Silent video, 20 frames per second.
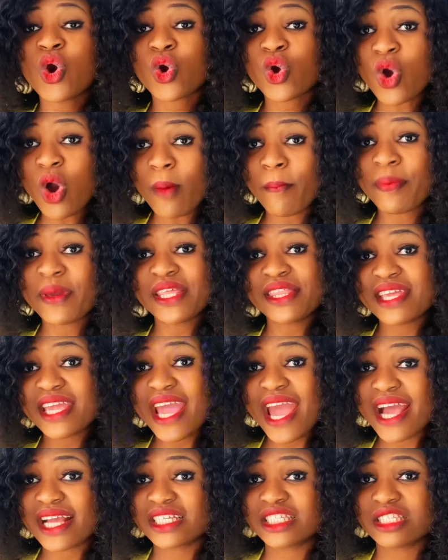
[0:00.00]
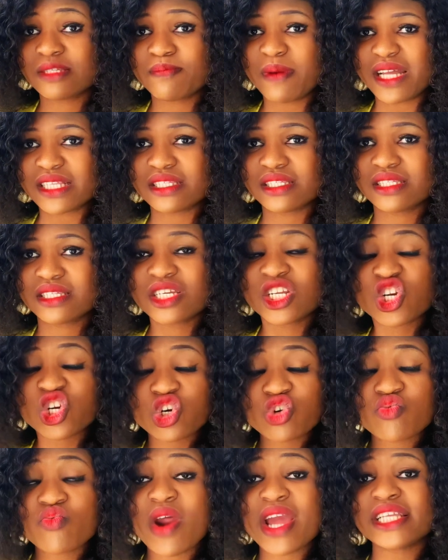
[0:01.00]
Copy the experts,
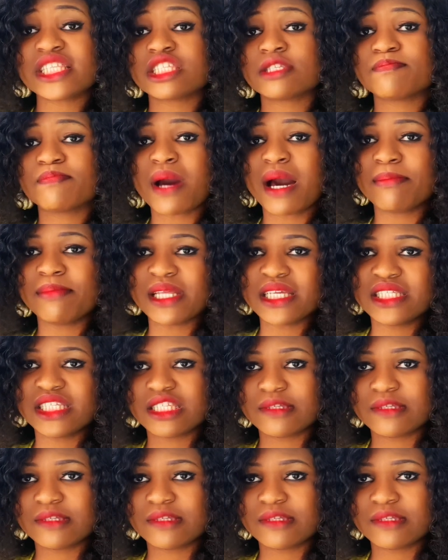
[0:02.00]
great public